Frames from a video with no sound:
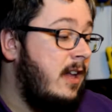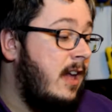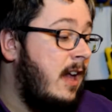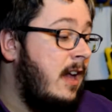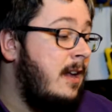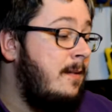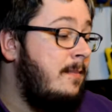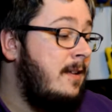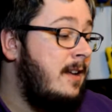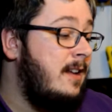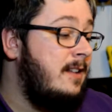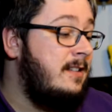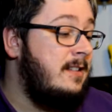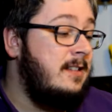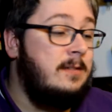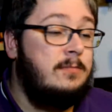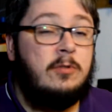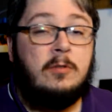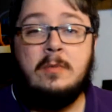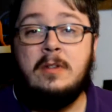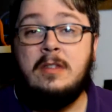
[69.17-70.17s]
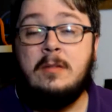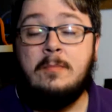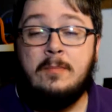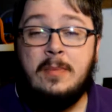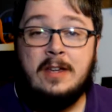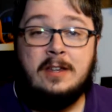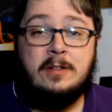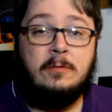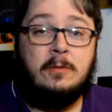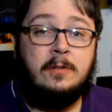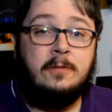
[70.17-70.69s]
A B S is probably the
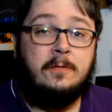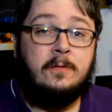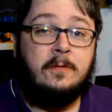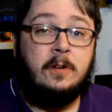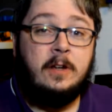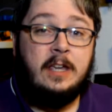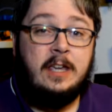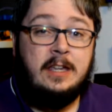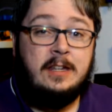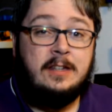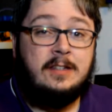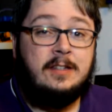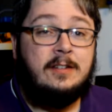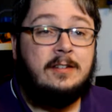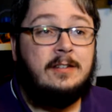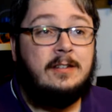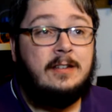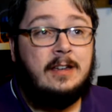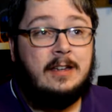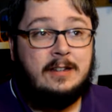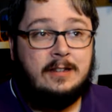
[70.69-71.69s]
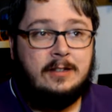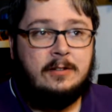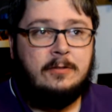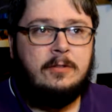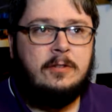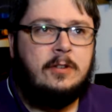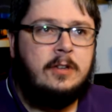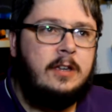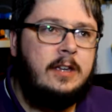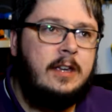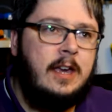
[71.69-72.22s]
best one for heat until
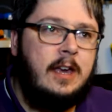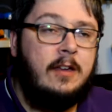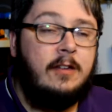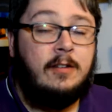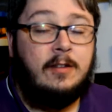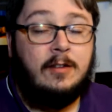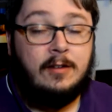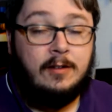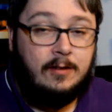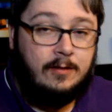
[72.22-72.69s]
you can get